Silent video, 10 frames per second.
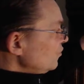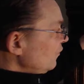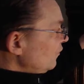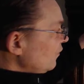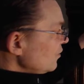
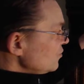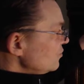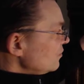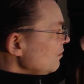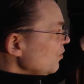which is
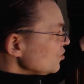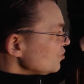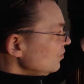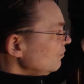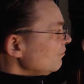such
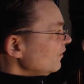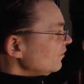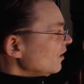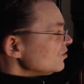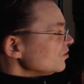commercial,
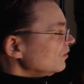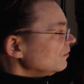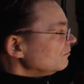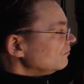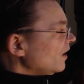
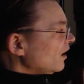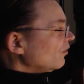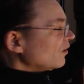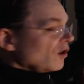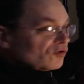residential,
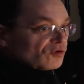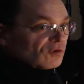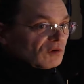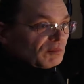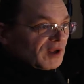
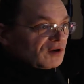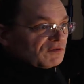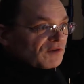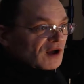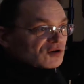agricultural,
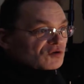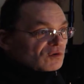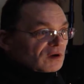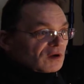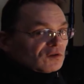
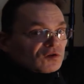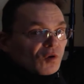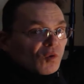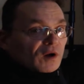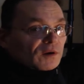manufacturing, and
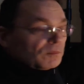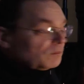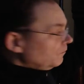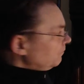so on.